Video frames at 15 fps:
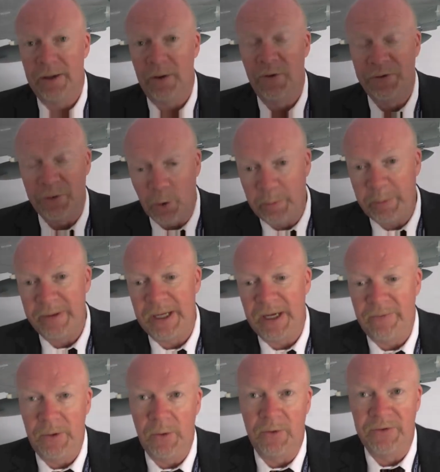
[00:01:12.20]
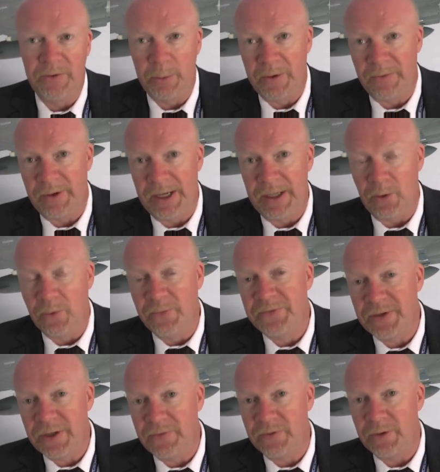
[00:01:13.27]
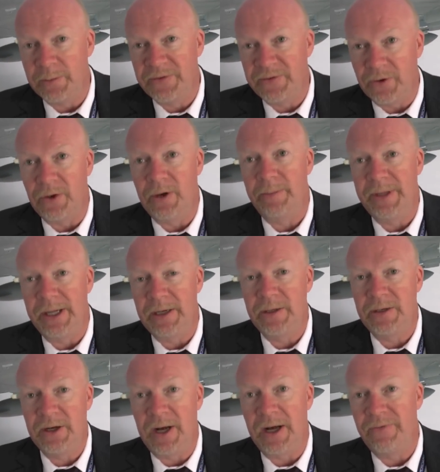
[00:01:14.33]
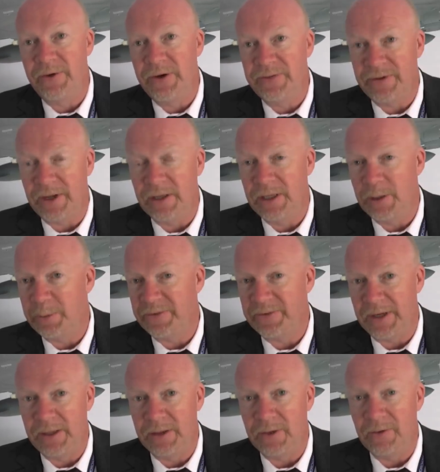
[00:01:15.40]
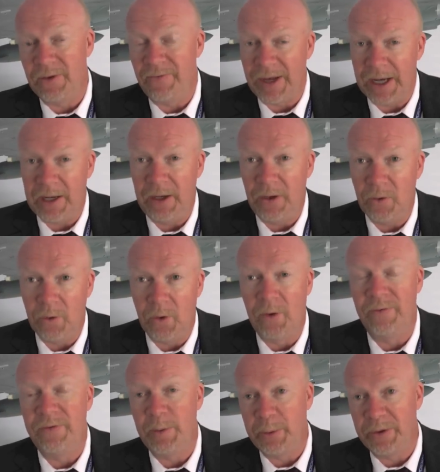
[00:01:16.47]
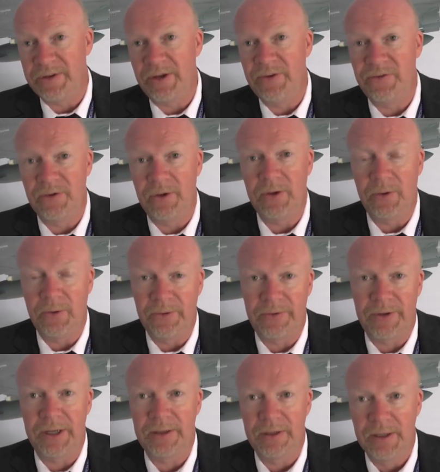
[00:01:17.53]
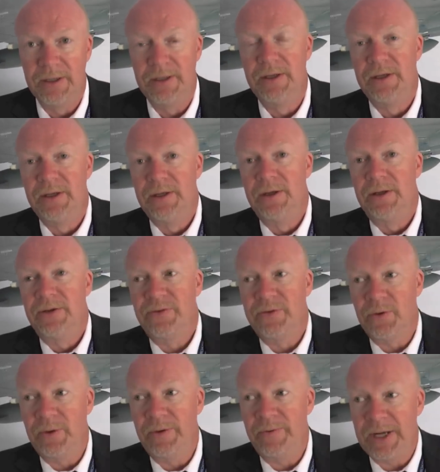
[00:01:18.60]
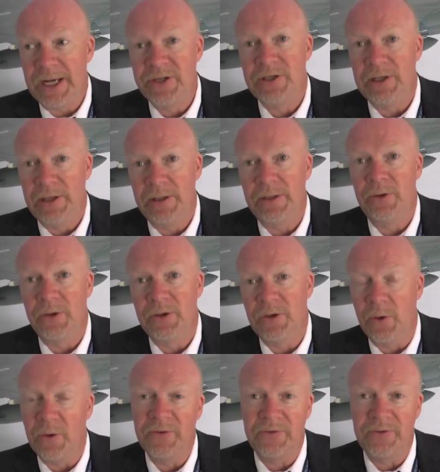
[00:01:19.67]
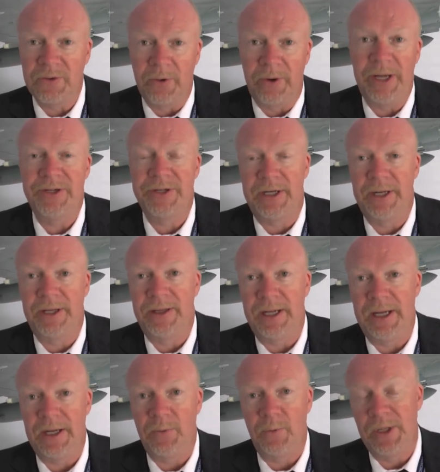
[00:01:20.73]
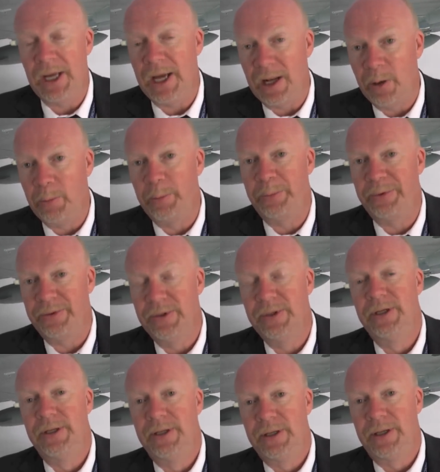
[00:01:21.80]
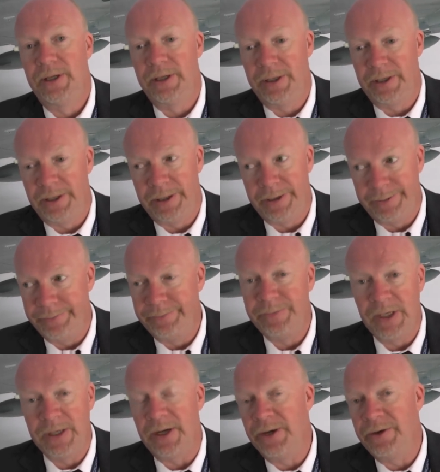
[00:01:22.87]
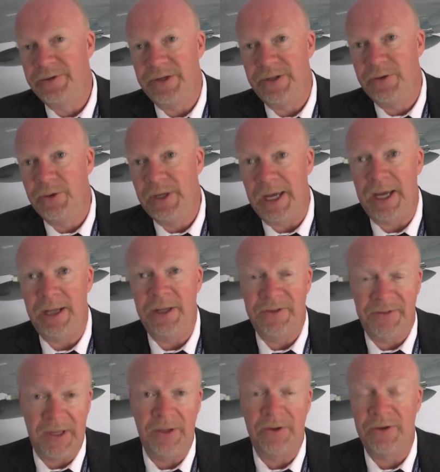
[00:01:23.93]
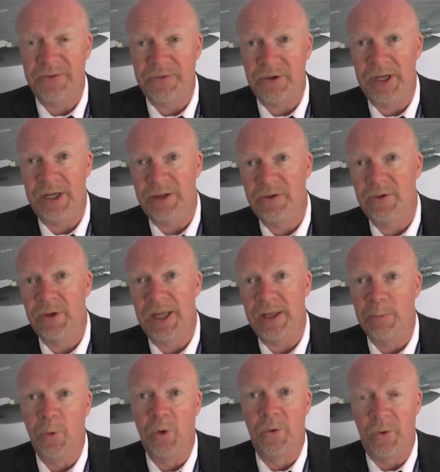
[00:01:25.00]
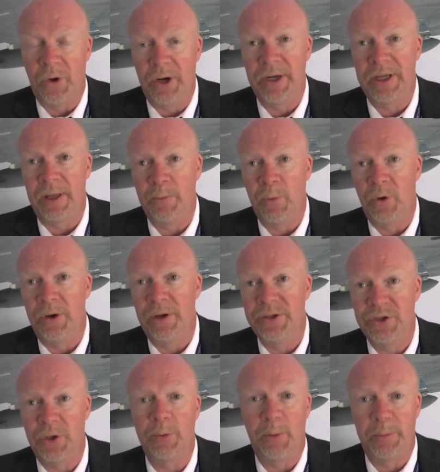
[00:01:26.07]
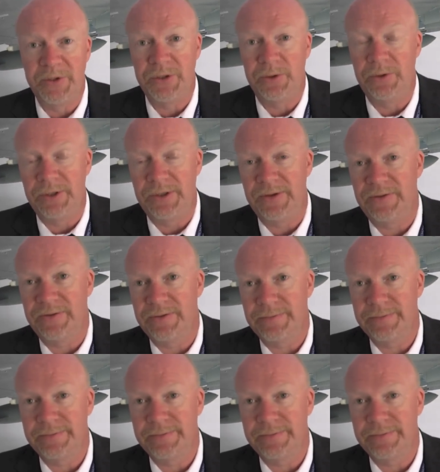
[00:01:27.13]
On top of that, we also provide offset from SAAB that covers 100% of the value of the potential contract. So it will actually not cost Croatia anything, it will help the country to gain its industry, to get more work and more job opportunities.